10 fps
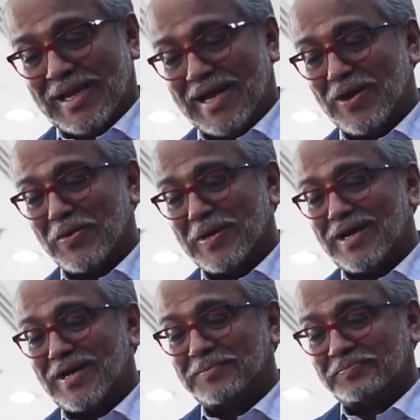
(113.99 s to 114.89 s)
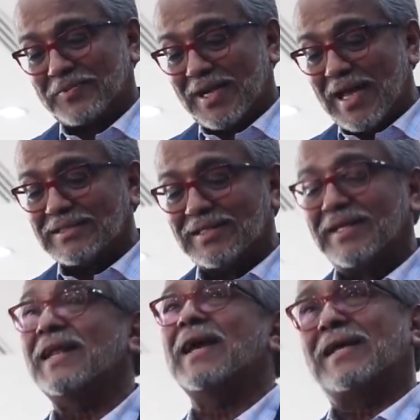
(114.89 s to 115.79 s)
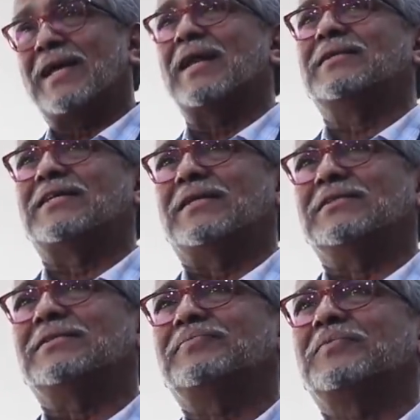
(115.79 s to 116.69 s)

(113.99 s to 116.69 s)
Now, uh, lastly, can I, can I say this?